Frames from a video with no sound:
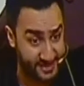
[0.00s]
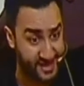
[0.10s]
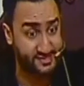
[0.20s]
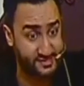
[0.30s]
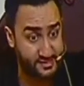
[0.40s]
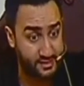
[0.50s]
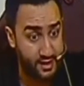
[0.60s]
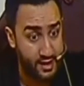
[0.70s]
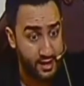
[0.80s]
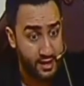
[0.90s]
Yes?
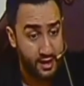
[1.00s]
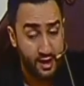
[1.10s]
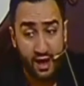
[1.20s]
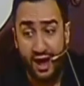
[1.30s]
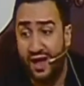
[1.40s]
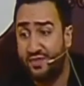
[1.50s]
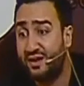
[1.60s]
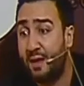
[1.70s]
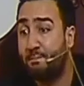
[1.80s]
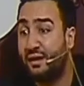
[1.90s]
Other
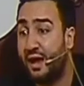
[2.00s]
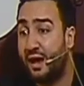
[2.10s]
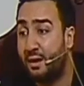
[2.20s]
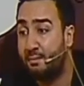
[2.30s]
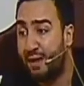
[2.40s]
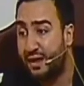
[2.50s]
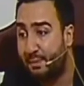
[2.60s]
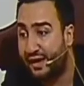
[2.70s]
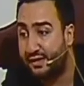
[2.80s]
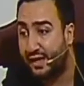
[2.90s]
Anbiya,
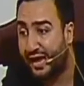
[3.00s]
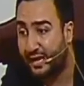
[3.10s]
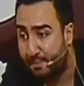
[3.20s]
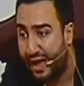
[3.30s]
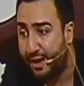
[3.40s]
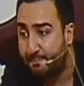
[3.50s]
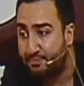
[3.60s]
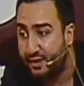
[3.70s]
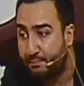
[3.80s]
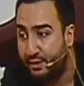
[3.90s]
maybe in Ghaiba,
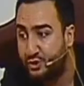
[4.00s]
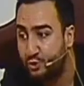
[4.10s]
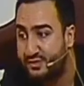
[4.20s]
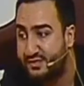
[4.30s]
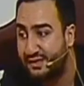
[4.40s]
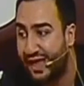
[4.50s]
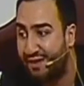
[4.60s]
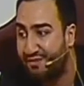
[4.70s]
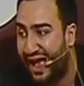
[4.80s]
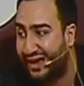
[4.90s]
but you still
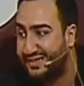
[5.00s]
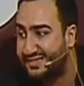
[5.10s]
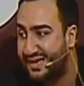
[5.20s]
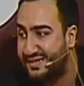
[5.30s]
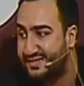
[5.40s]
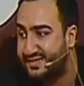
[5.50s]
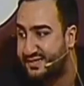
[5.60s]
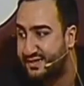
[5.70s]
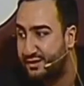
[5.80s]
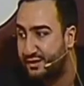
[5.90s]
have
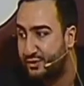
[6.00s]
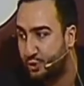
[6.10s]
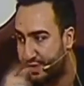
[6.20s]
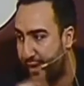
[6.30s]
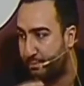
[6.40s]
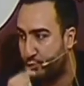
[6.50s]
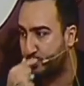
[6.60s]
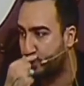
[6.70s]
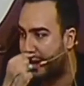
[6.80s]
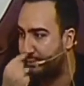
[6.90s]
access to them. What
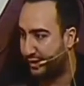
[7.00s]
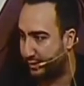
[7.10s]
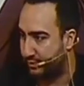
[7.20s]
do I mean?